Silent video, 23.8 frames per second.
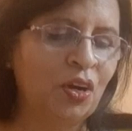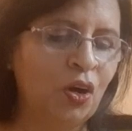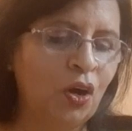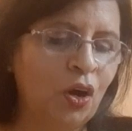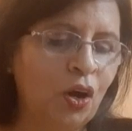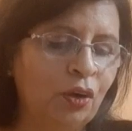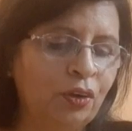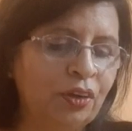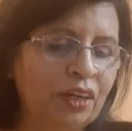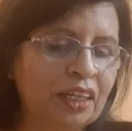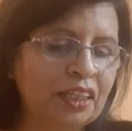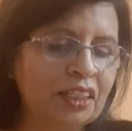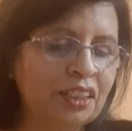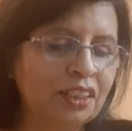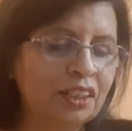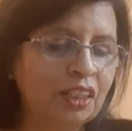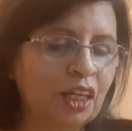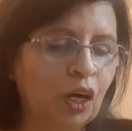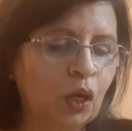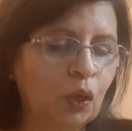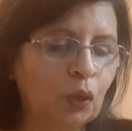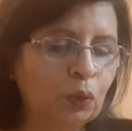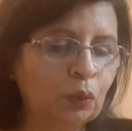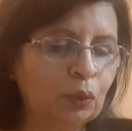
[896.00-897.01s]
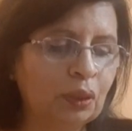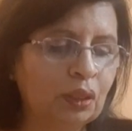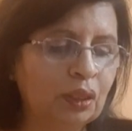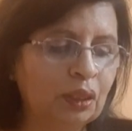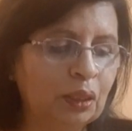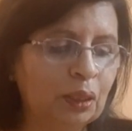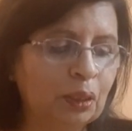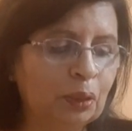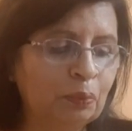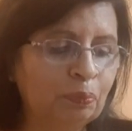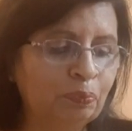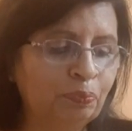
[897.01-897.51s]
All right,
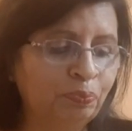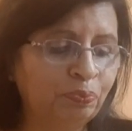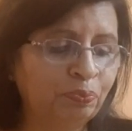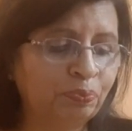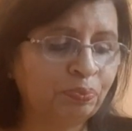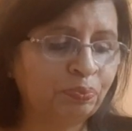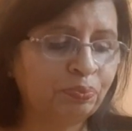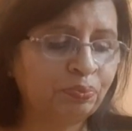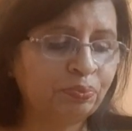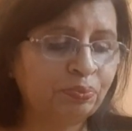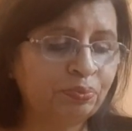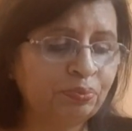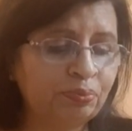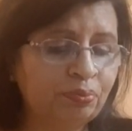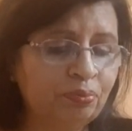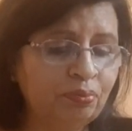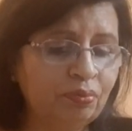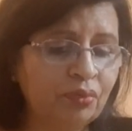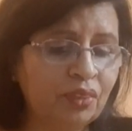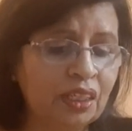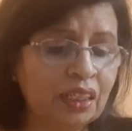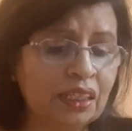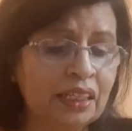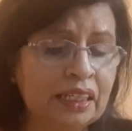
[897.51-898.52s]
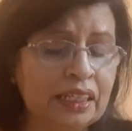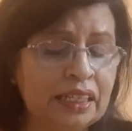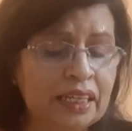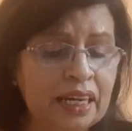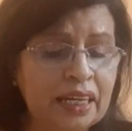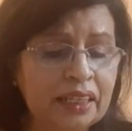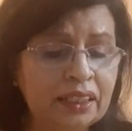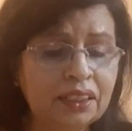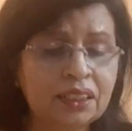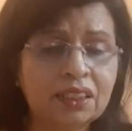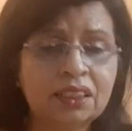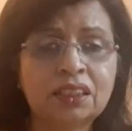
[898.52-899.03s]
now
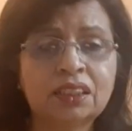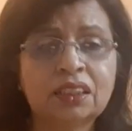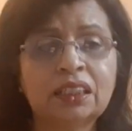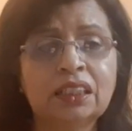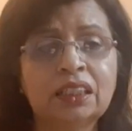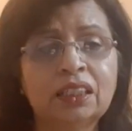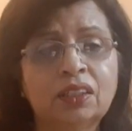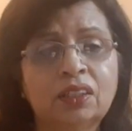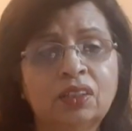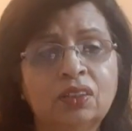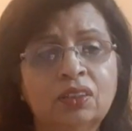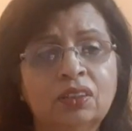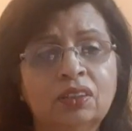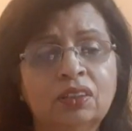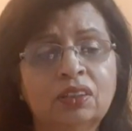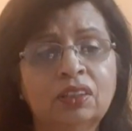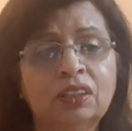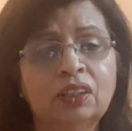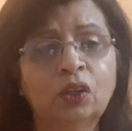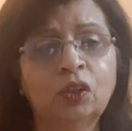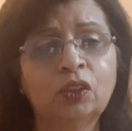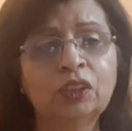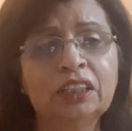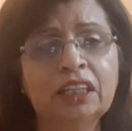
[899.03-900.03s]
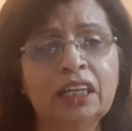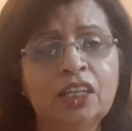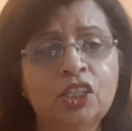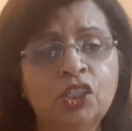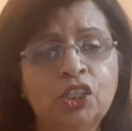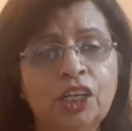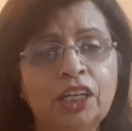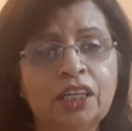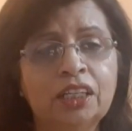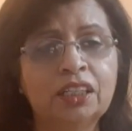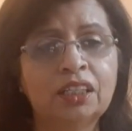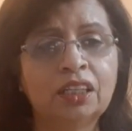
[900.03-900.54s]
next on the
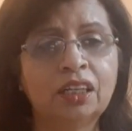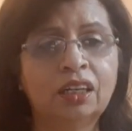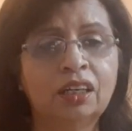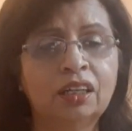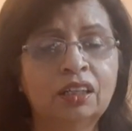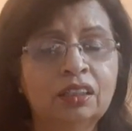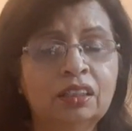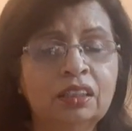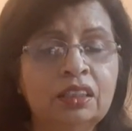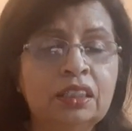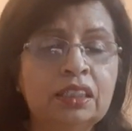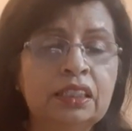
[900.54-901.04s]
agenda,